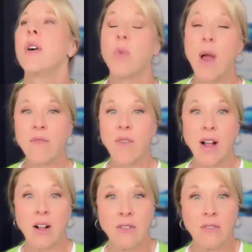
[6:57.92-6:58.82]
a swipe
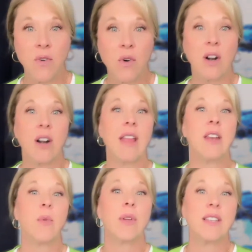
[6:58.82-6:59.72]
file, for
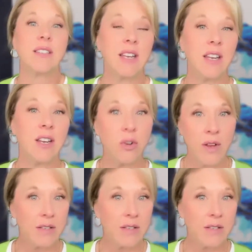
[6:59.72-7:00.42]
anyone listening who